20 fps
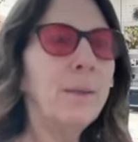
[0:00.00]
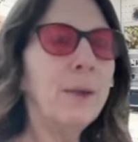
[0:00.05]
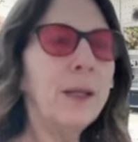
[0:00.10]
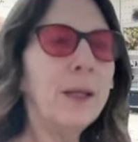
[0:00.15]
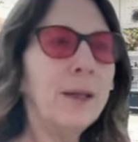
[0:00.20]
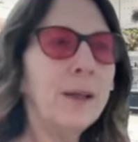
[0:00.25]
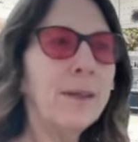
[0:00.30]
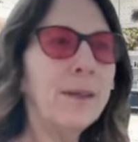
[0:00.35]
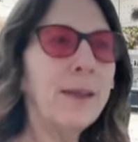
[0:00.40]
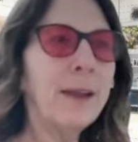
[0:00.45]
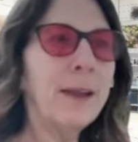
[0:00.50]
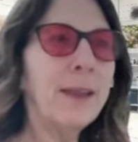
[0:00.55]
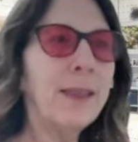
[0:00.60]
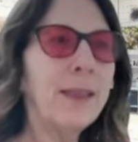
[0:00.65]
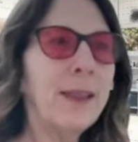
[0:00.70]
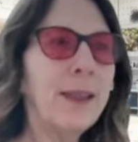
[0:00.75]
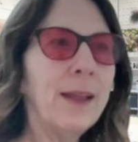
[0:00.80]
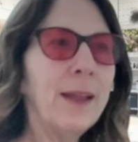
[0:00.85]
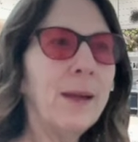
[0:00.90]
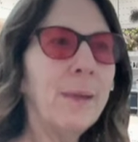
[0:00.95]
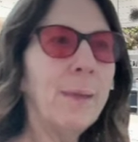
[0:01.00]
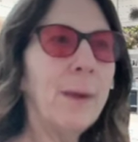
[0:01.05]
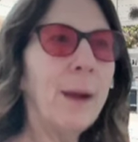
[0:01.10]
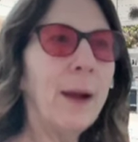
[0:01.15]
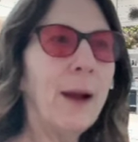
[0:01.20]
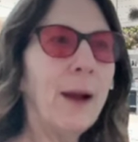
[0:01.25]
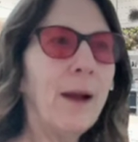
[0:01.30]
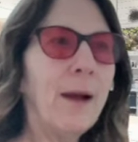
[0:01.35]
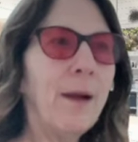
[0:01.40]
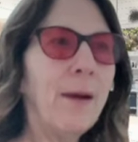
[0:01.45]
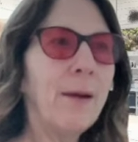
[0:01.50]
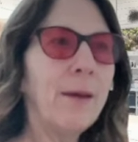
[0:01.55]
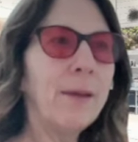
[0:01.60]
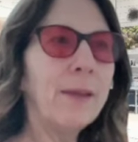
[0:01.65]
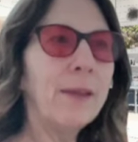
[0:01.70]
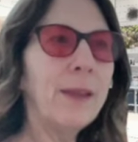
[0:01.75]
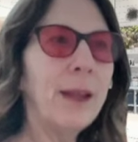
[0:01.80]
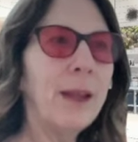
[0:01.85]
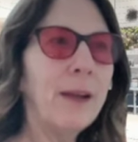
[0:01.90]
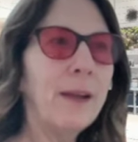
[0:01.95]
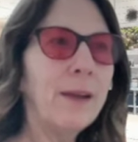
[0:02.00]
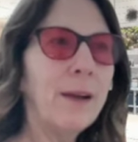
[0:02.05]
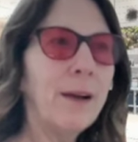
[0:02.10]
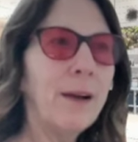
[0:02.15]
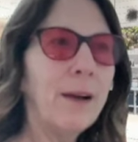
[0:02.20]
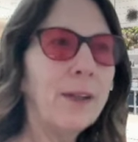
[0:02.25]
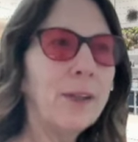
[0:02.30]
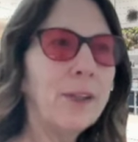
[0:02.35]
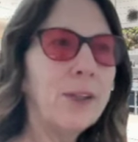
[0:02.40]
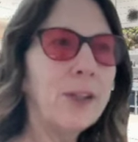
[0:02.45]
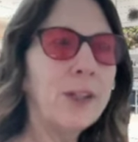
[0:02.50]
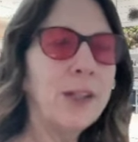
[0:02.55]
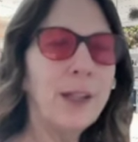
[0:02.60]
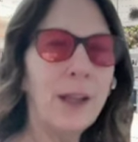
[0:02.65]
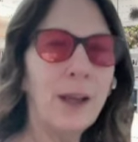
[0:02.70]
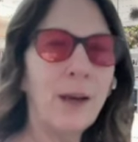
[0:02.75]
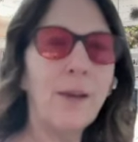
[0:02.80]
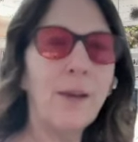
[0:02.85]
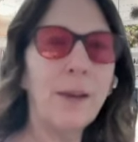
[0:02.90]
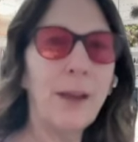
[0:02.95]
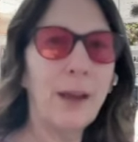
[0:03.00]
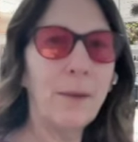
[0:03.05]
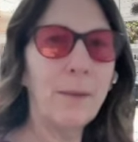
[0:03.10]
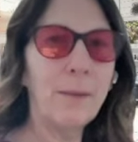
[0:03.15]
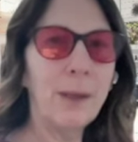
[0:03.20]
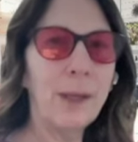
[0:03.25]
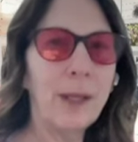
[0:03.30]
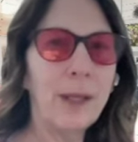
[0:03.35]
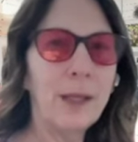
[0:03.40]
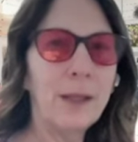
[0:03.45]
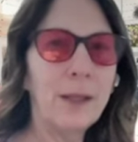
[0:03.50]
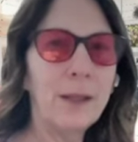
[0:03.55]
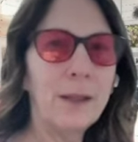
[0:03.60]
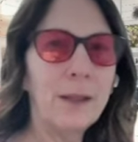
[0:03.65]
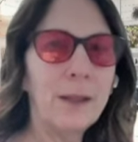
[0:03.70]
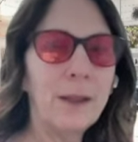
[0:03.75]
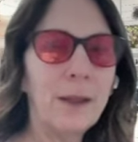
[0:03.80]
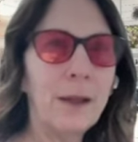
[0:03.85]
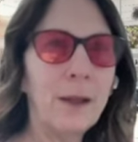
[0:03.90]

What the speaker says: because I think about, thank God she yelled at me,